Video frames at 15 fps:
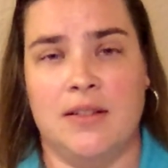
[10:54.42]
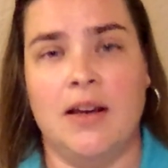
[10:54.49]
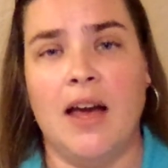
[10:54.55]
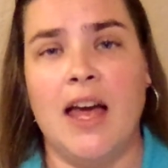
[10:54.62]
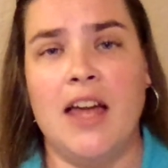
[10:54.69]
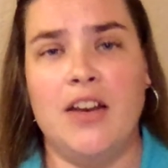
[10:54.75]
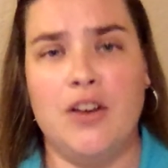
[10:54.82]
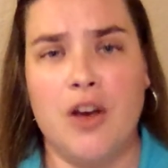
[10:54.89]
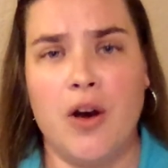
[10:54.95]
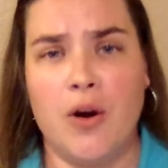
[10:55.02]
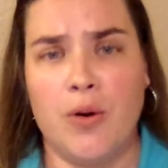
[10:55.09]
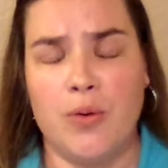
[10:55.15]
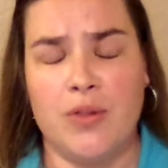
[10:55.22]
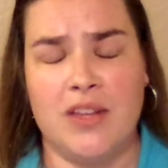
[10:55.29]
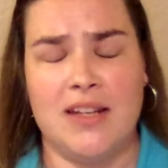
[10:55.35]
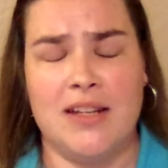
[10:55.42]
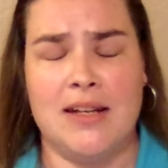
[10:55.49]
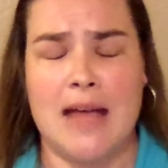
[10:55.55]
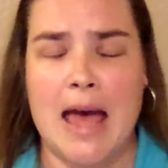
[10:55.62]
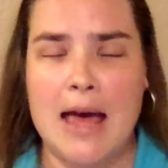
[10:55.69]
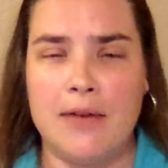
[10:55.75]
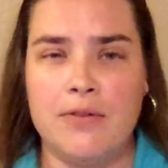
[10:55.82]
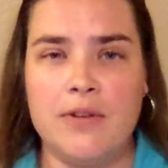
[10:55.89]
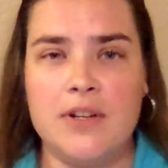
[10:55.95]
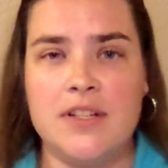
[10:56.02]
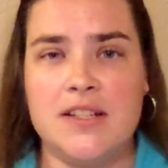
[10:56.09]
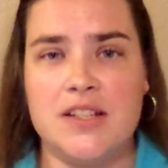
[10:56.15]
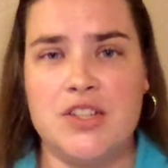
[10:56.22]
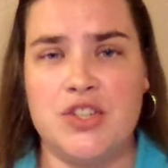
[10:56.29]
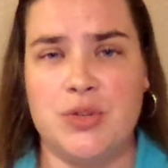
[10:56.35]
And know that in every
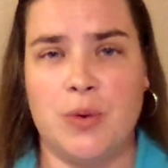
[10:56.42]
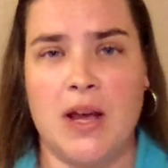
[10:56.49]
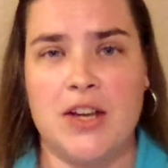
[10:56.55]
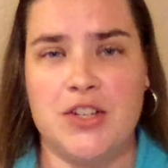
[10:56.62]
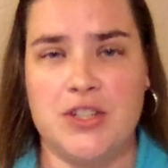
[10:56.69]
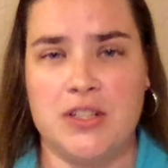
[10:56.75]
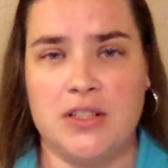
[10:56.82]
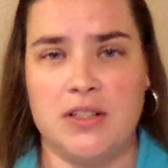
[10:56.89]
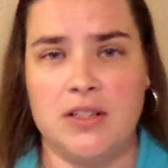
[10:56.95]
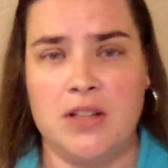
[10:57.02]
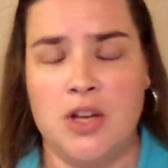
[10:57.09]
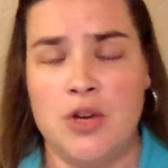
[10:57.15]
situation,